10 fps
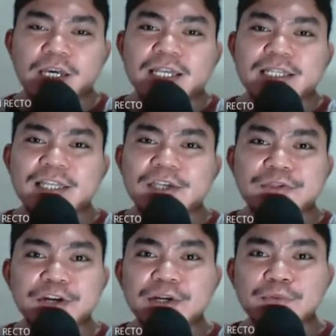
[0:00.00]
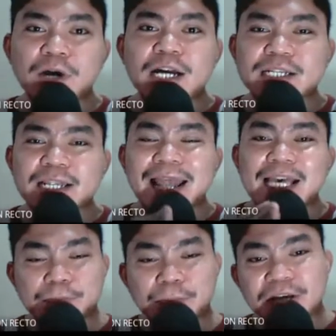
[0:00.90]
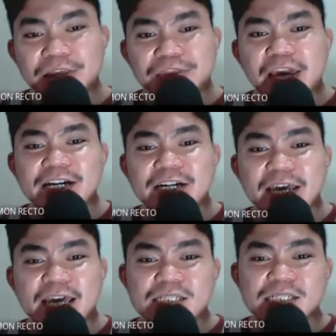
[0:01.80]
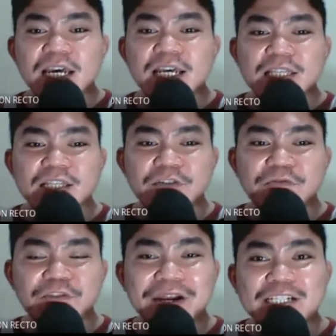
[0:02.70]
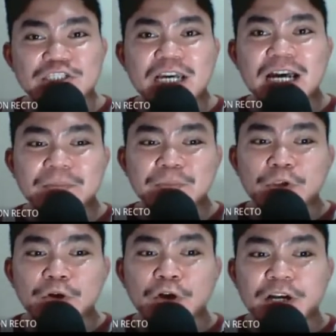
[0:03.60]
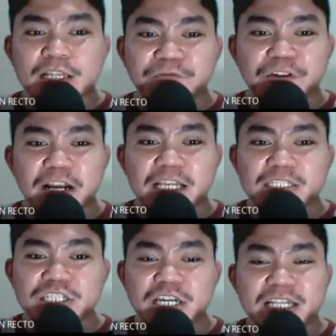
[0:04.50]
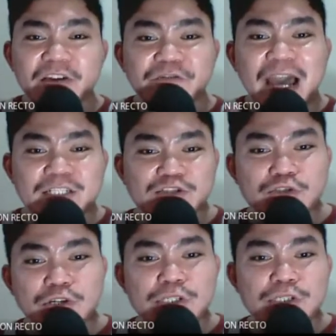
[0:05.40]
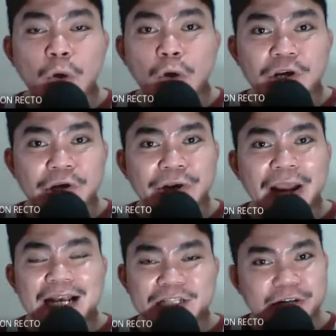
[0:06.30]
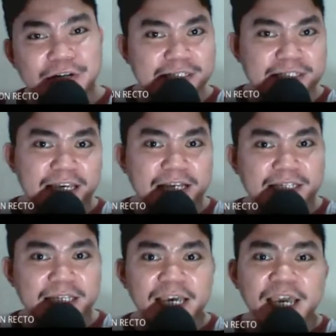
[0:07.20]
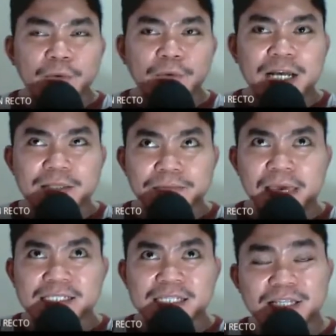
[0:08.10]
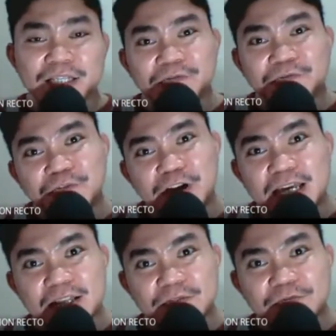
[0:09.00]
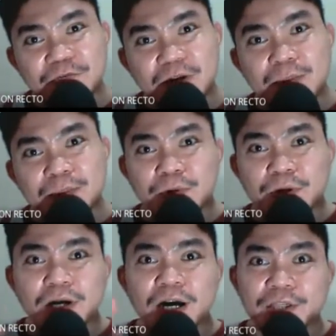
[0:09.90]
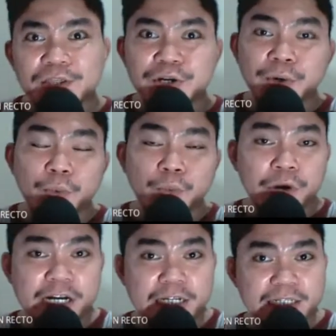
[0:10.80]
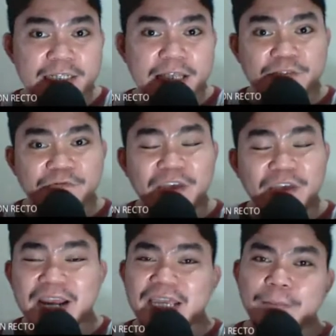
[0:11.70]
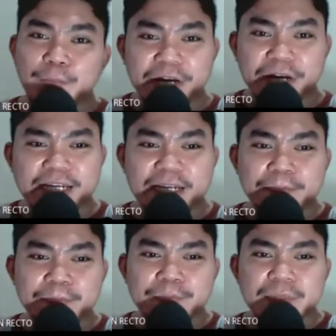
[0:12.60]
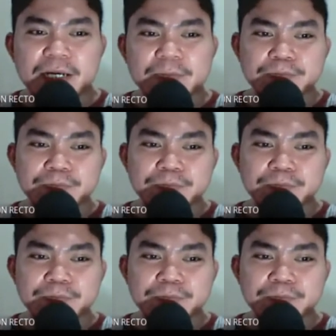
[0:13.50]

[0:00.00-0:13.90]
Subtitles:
Then the third one, the last part there is the differentia or the differentiating factors or characteristics. What makes it different from other words? That's very important. Huh?